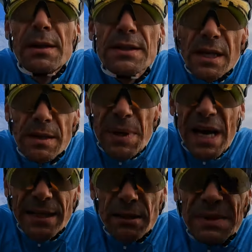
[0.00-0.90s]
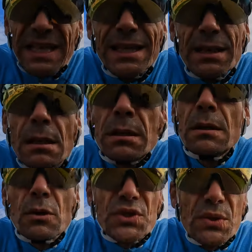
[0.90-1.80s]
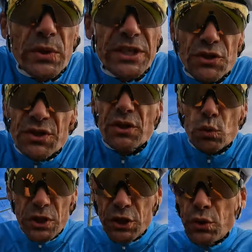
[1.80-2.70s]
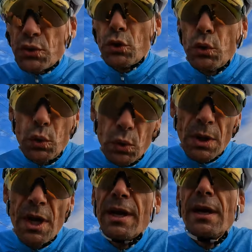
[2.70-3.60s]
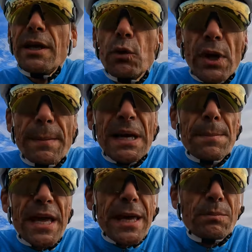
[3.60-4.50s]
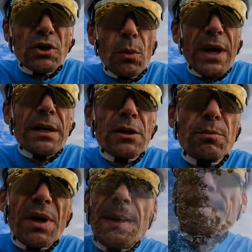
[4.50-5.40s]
It's like a party on my head, because the wind just goes, whoosh, cool. Hill coming up, camera away, goodbye.